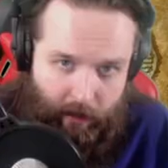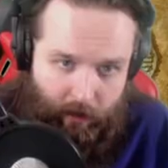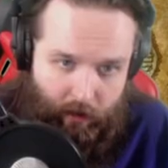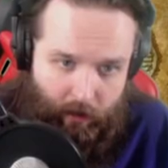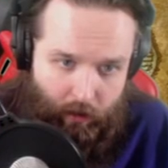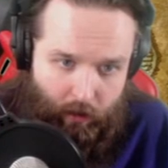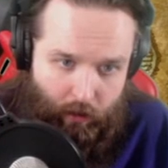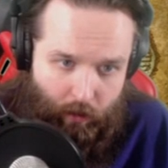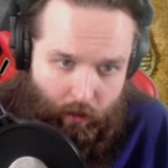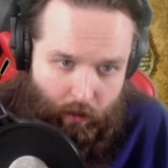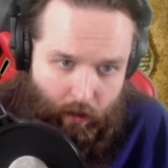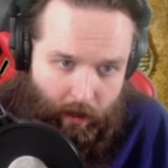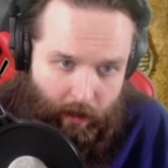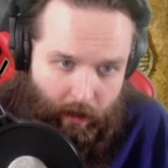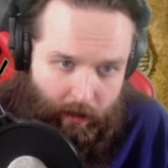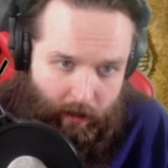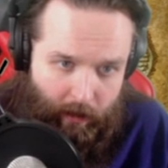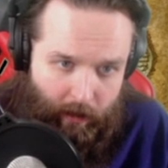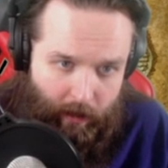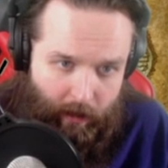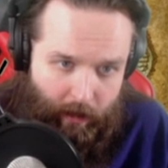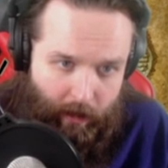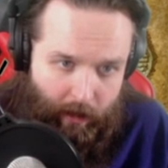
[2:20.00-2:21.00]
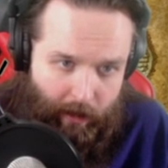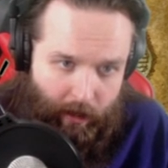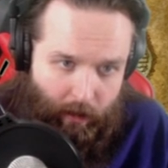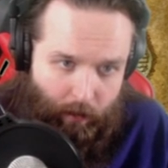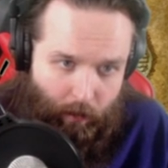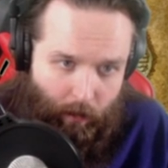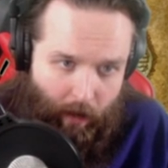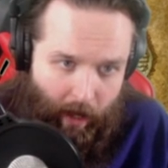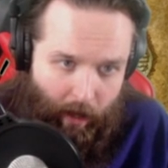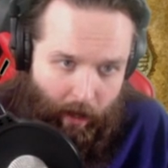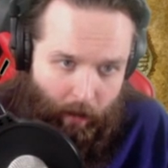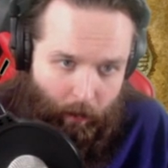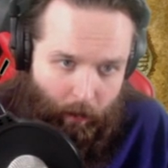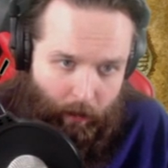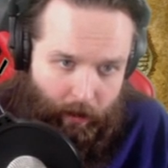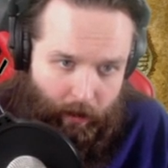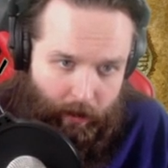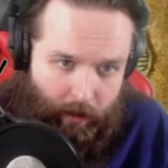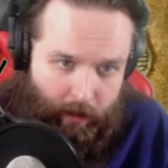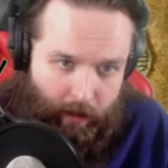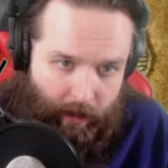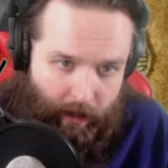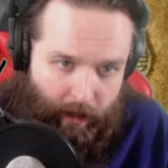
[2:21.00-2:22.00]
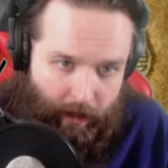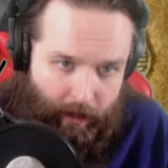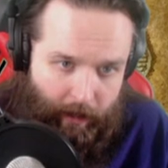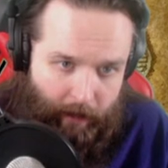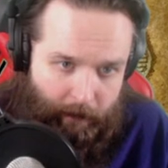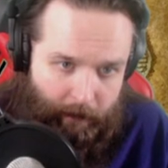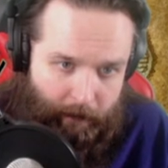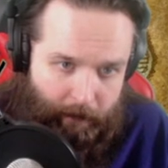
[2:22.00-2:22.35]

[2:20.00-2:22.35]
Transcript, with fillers: do while we're uh,